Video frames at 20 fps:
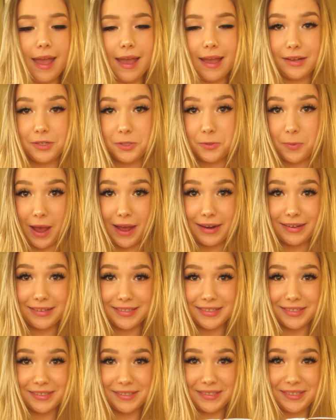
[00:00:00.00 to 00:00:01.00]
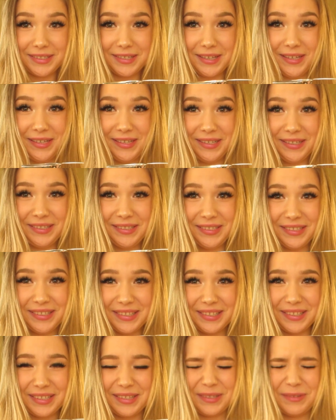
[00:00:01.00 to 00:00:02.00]
And you add it
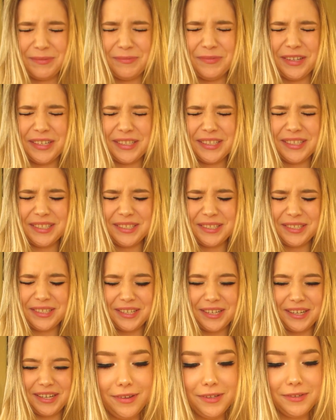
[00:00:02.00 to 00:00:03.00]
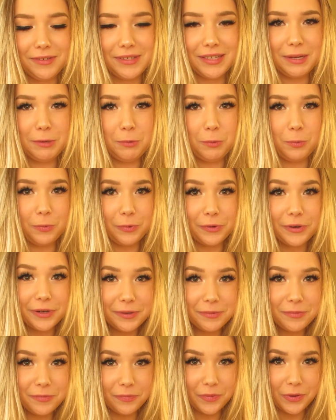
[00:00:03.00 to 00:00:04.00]
to the mixture. You take
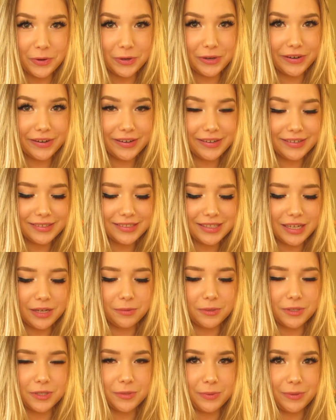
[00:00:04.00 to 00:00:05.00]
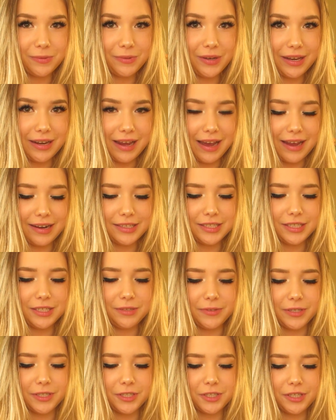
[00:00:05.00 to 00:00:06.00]
1 more tablespoon and add it to
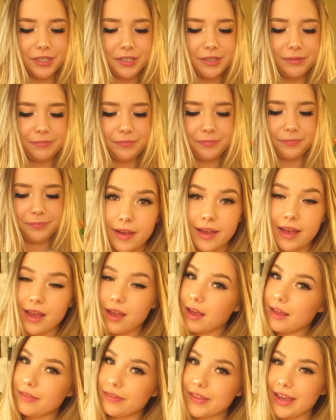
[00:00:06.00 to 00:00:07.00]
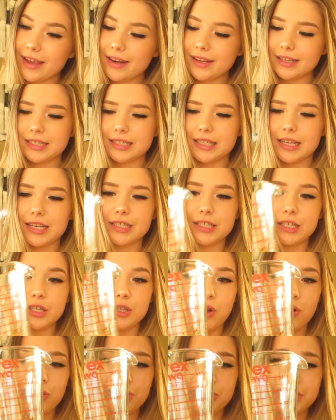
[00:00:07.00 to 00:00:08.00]
your mixture. And then it says
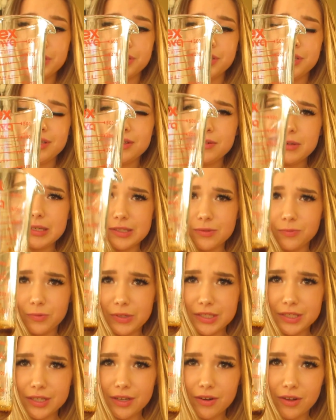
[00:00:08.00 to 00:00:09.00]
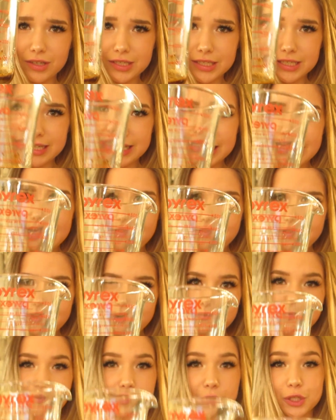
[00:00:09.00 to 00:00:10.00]
all you need to do is whisk it all
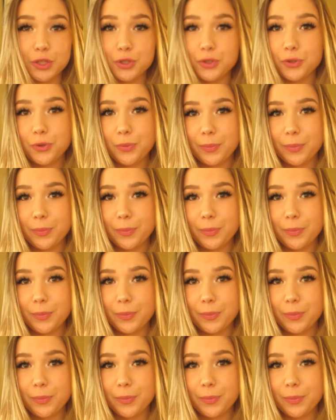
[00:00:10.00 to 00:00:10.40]
together for 2